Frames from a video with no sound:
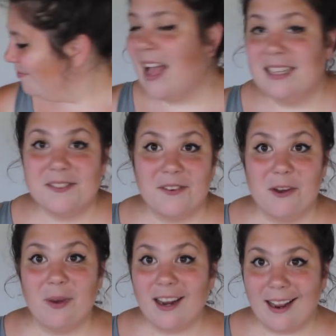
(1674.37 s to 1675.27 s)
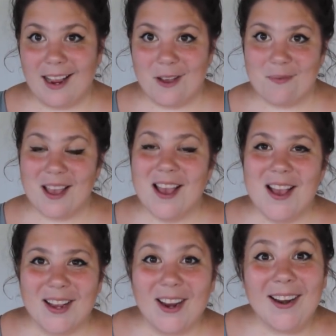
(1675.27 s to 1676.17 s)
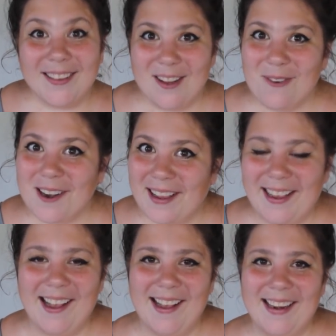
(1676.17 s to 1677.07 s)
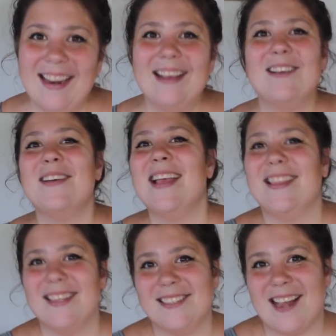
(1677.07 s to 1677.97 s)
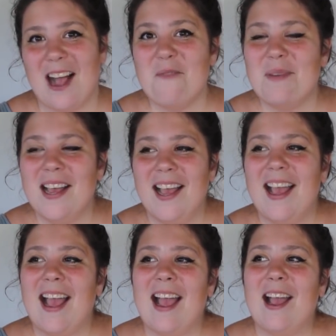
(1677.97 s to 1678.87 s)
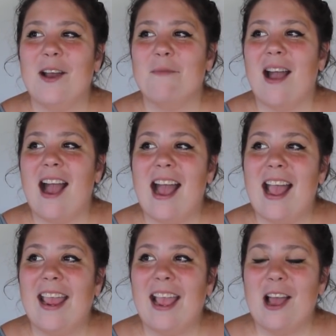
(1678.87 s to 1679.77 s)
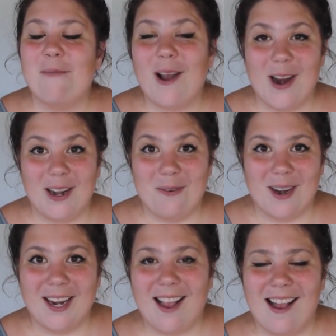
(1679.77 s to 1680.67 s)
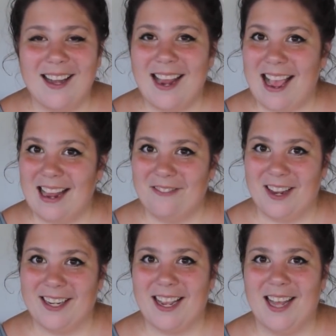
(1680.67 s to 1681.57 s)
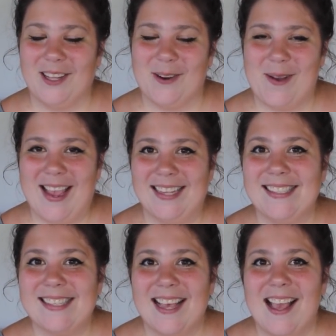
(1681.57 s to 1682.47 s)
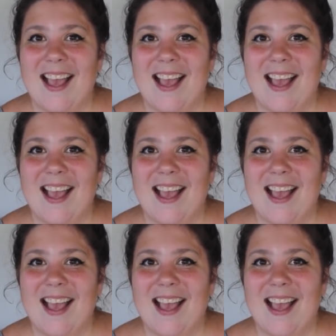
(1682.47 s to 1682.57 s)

As for what I am currently working on in the shop, I am hard at work on Advent colorways.